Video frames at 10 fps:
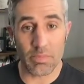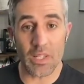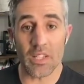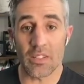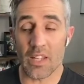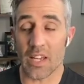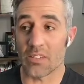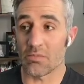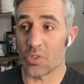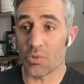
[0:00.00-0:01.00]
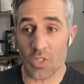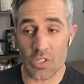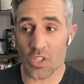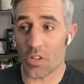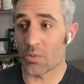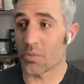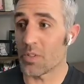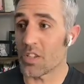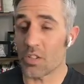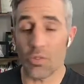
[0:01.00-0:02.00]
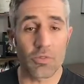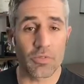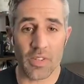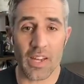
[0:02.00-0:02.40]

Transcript: Being that you just shared with me that you've